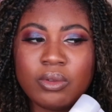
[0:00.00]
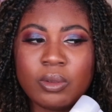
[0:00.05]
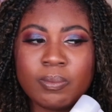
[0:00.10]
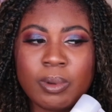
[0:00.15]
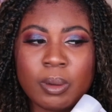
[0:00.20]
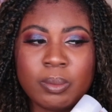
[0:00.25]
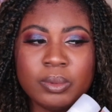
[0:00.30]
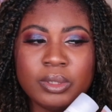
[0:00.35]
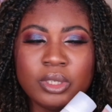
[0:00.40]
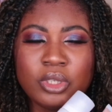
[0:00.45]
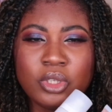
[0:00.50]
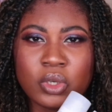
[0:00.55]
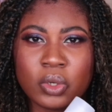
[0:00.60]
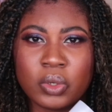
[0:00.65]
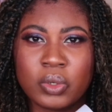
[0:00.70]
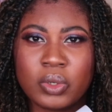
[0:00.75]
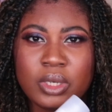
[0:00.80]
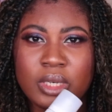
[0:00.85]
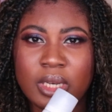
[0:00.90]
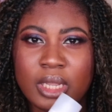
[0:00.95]
You probably
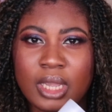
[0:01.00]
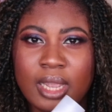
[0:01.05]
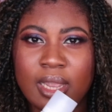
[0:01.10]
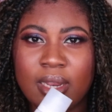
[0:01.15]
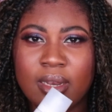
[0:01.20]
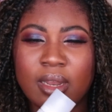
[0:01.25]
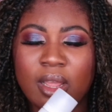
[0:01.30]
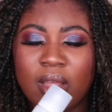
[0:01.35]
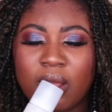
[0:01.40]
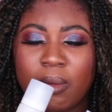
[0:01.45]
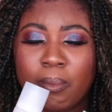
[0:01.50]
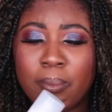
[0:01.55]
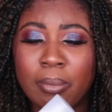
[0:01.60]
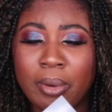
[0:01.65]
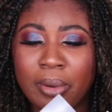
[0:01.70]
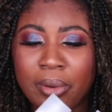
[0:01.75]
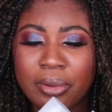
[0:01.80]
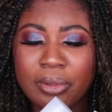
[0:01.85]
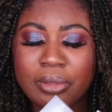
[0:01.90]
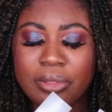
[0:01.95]
don't need
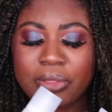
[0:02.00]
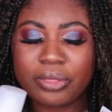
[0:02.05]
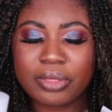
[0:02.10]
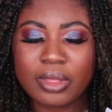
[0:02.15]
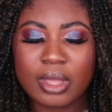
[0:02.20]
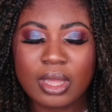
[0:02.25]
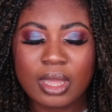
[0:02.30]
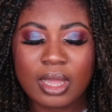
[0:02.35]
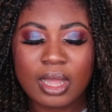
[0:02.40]
both,